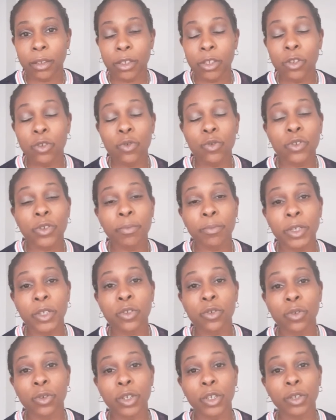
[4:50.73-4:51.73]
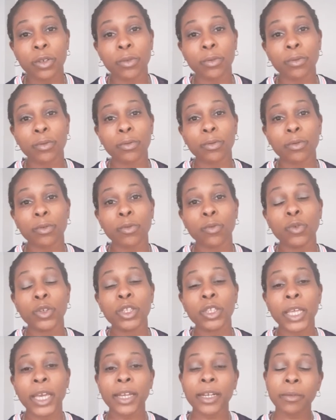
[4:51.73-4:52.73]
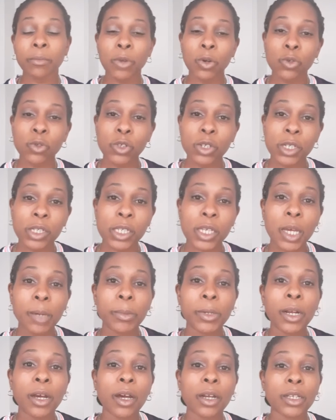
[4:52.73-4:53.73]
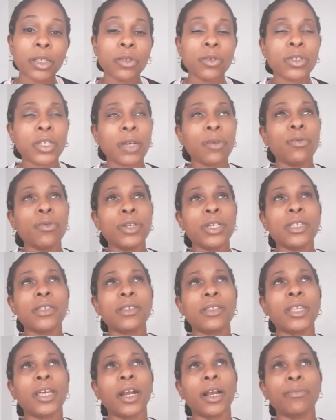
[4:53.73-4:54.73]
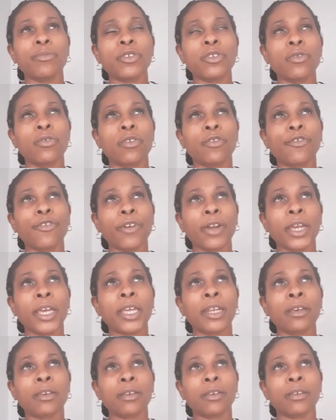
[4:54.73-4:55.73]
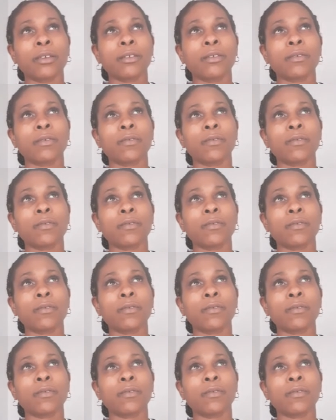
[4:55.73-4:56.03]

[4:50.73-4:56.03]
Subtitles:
use a mental cue when that emotion is coming on and you say, what is it that I'm so afraid of?